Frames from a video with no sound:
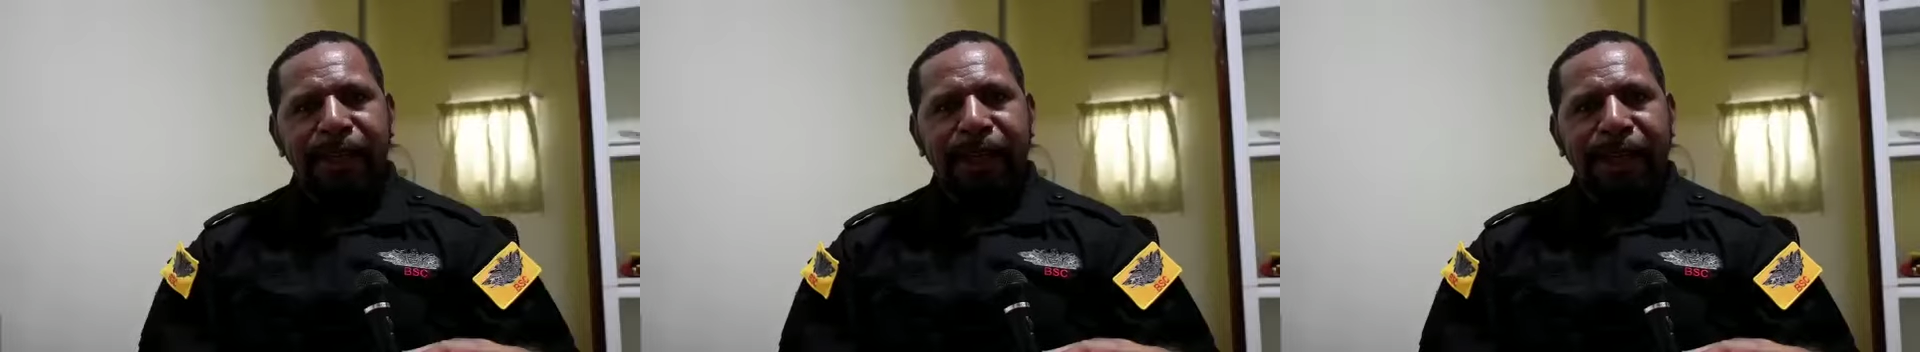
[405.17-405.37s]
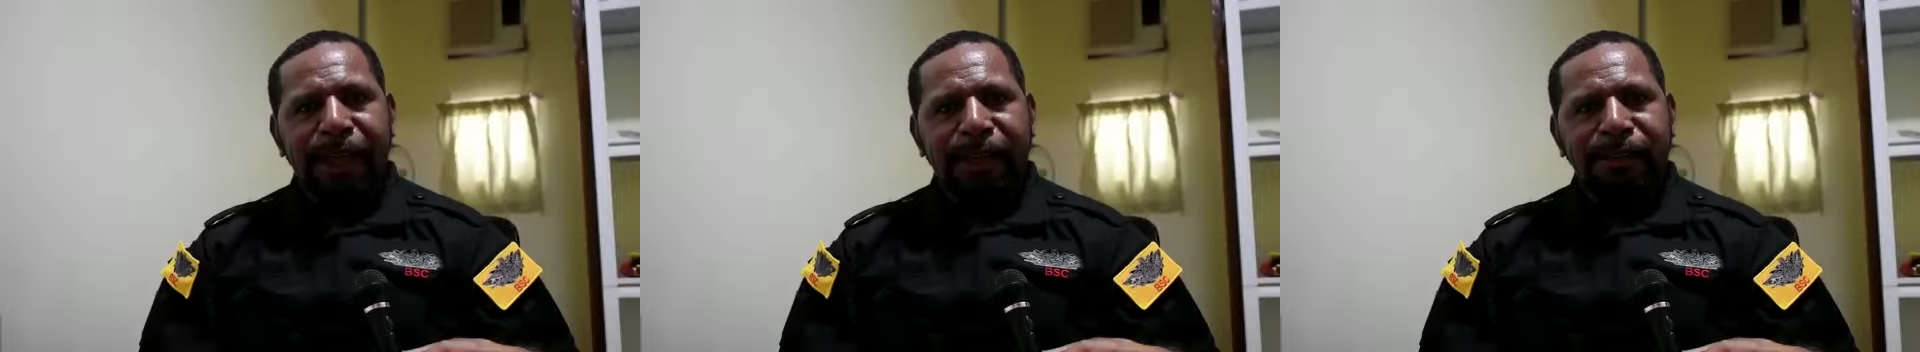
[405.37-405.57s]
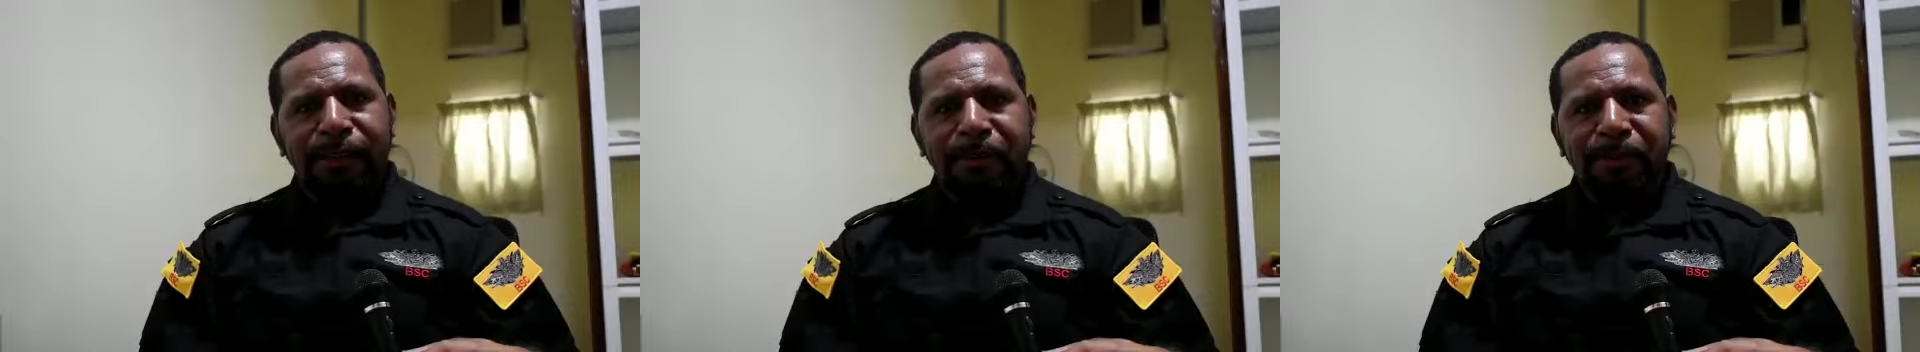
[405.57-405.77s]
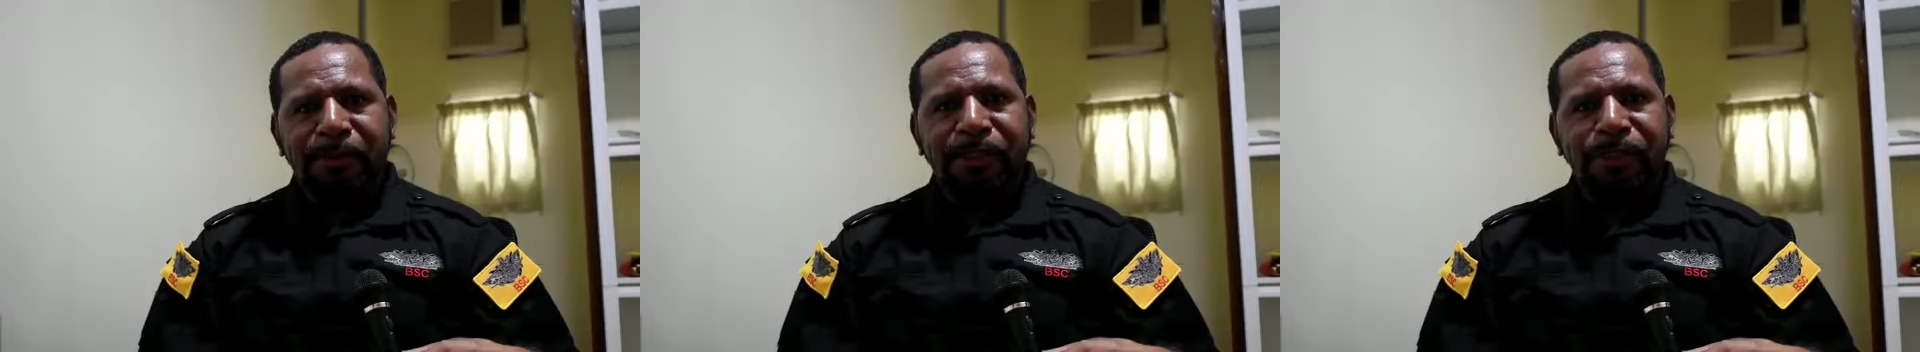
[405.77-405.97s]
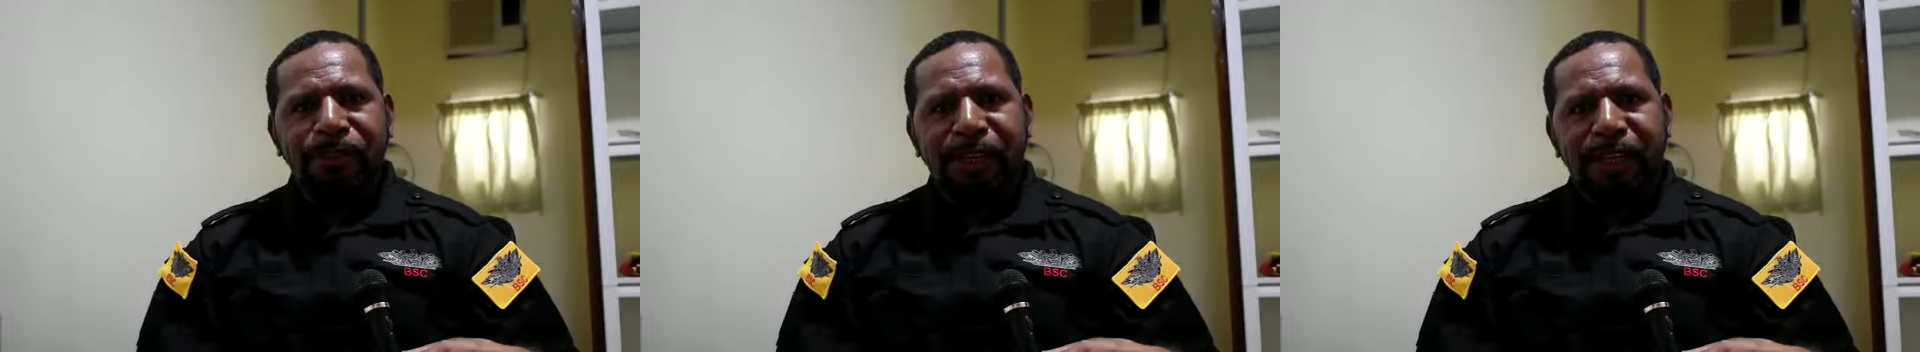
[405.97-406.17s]
And some of the
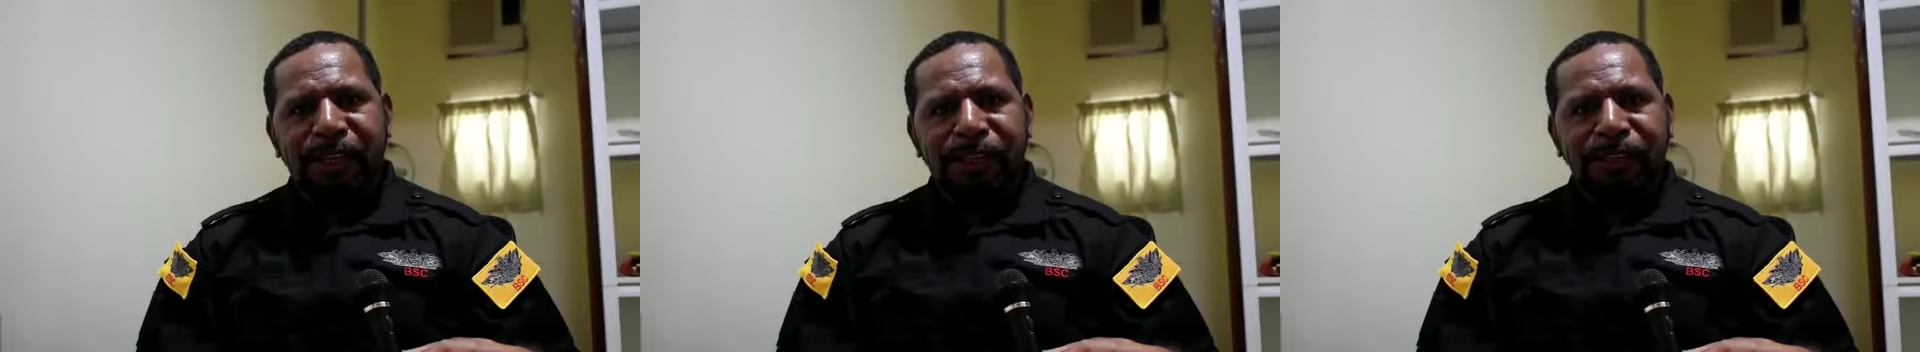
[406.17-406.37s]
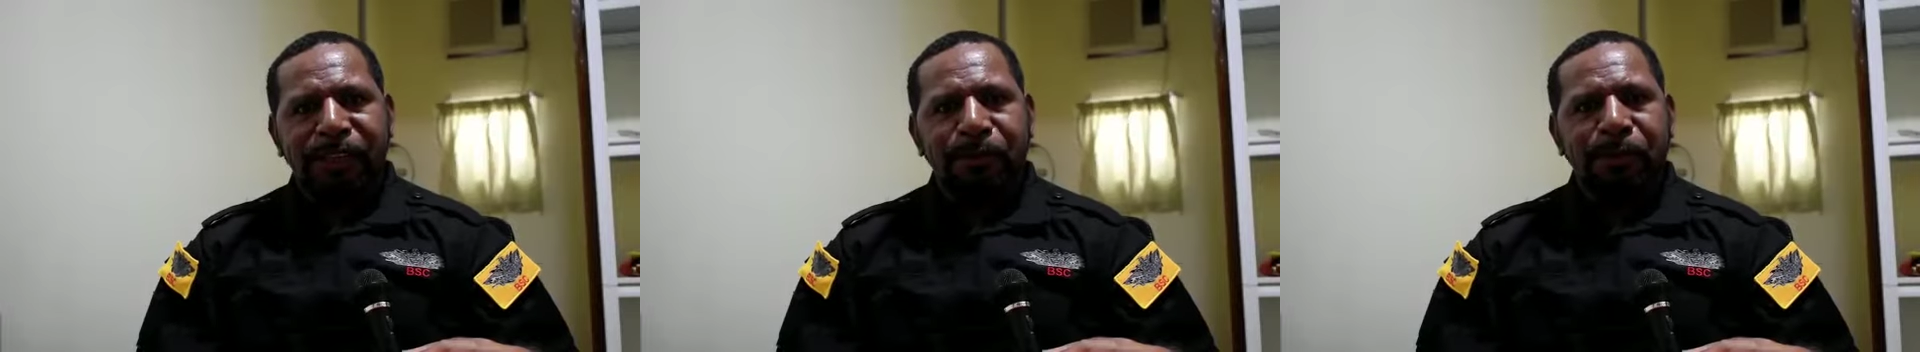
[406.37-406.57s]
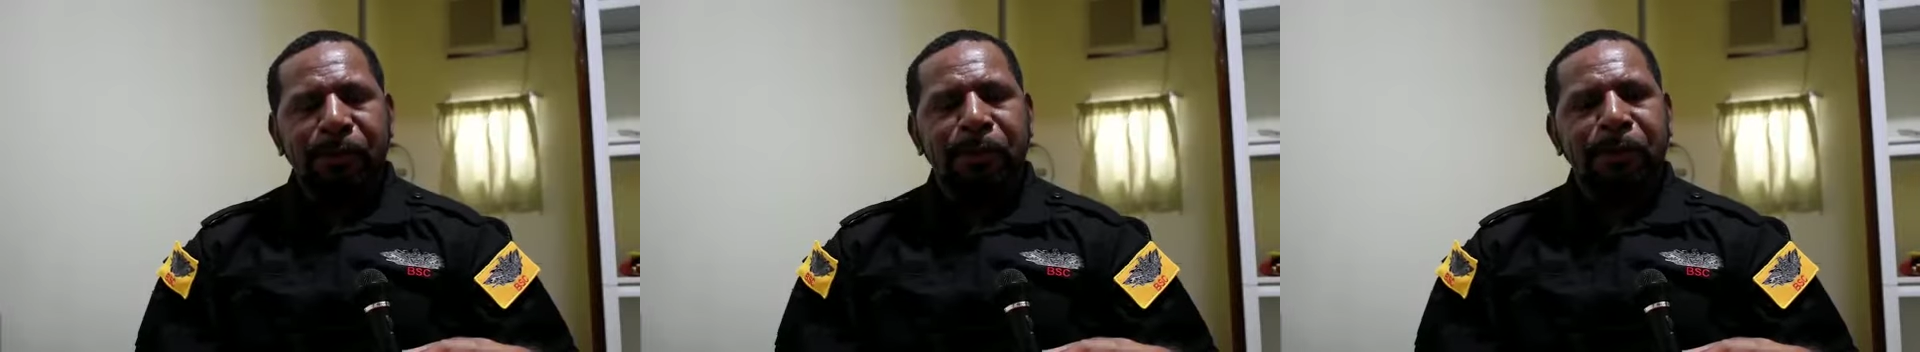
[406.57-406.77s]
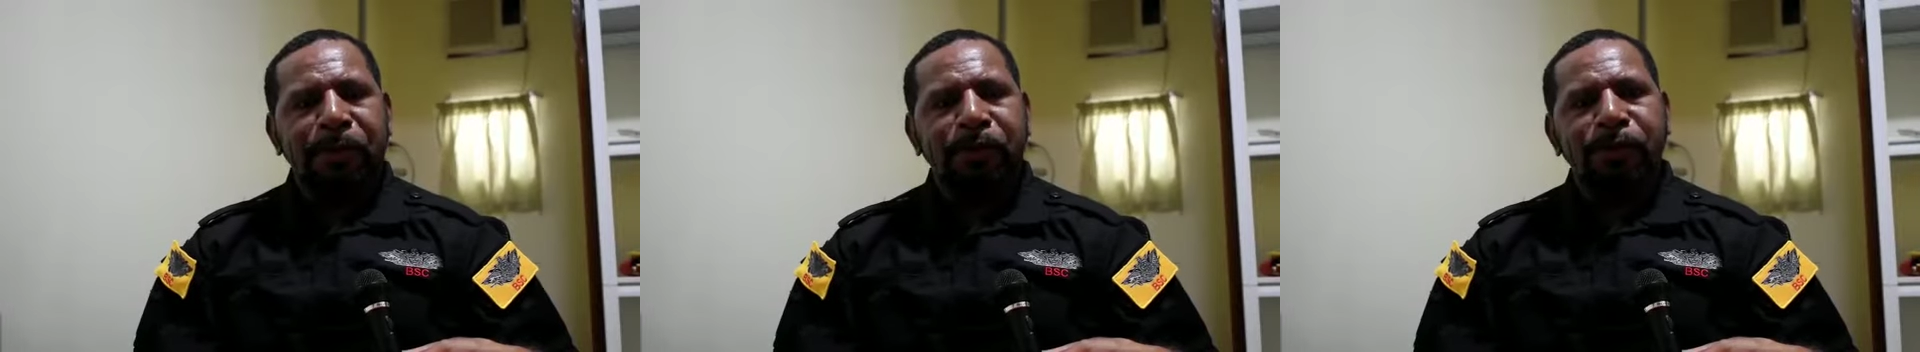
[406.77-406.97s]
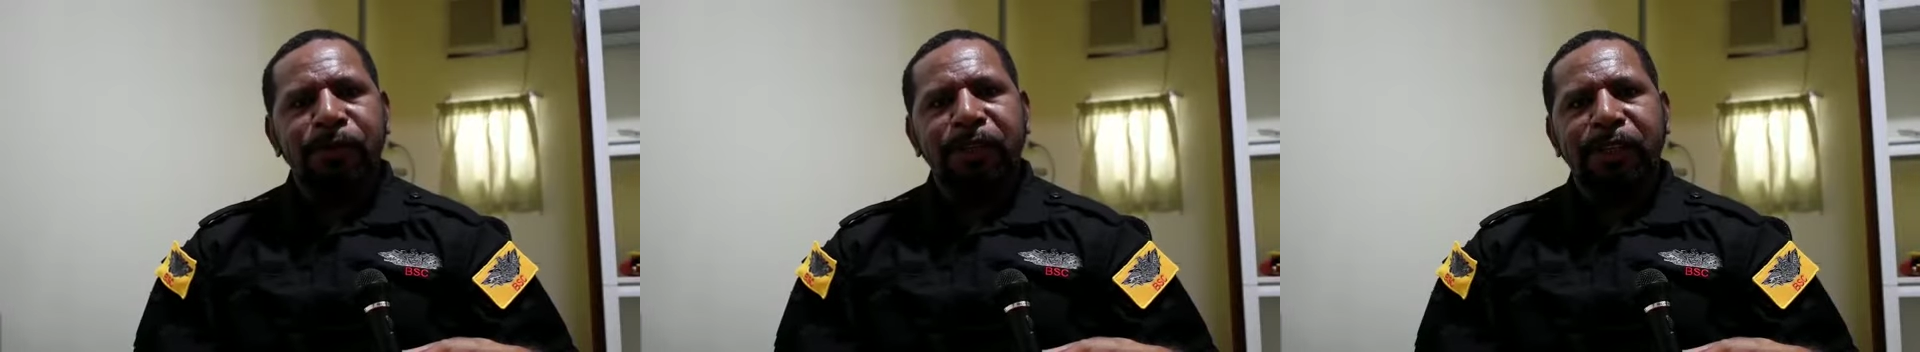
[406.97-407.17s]
trainings that we will be
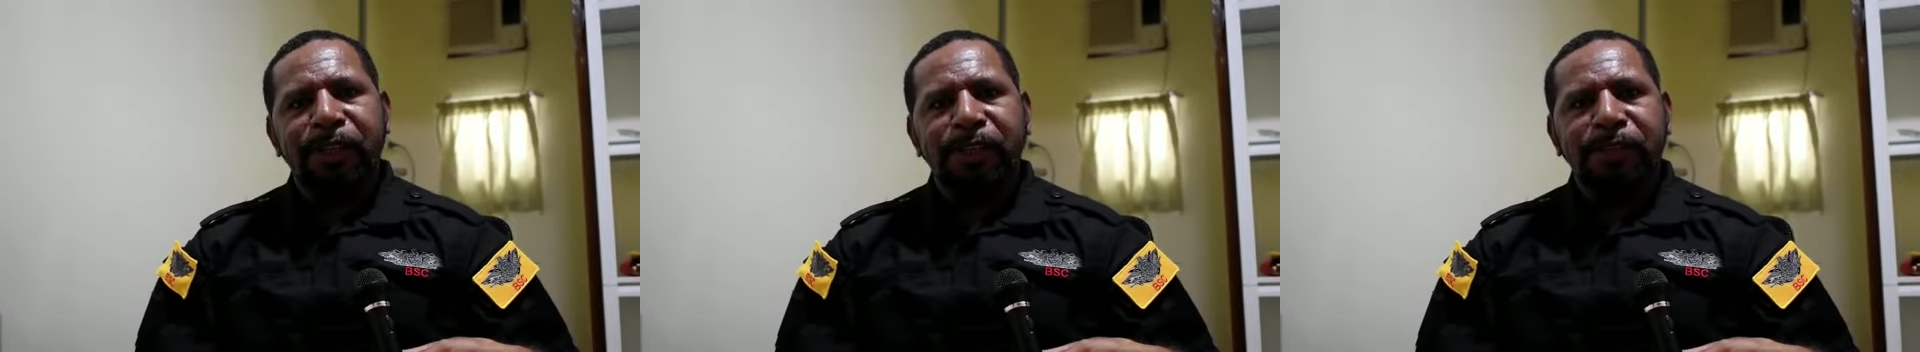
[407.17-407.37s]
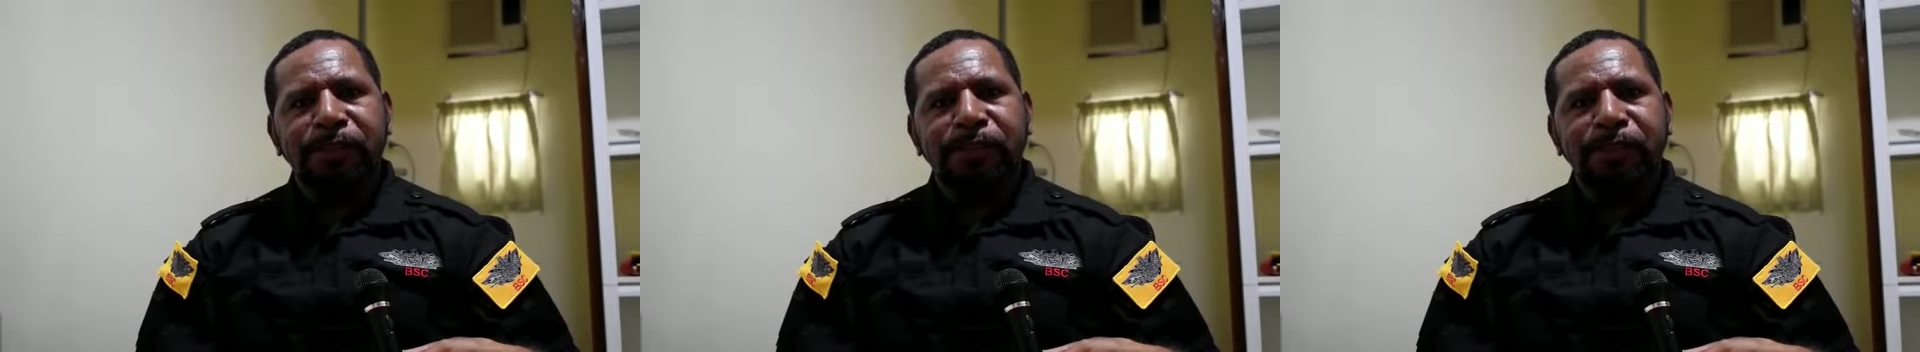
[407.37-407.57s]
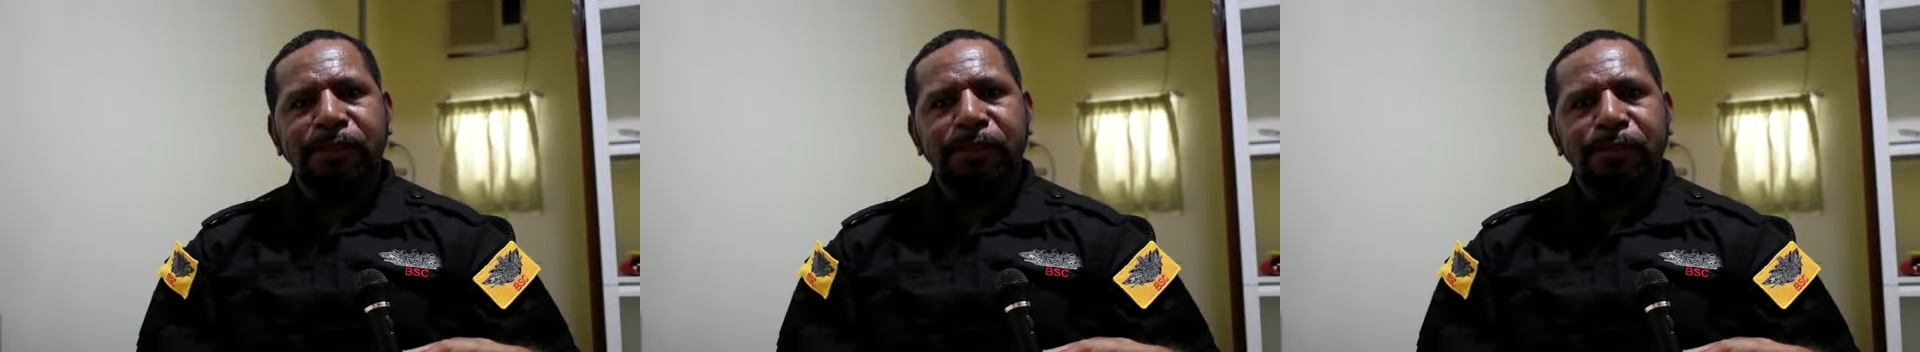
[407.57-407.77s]
doing is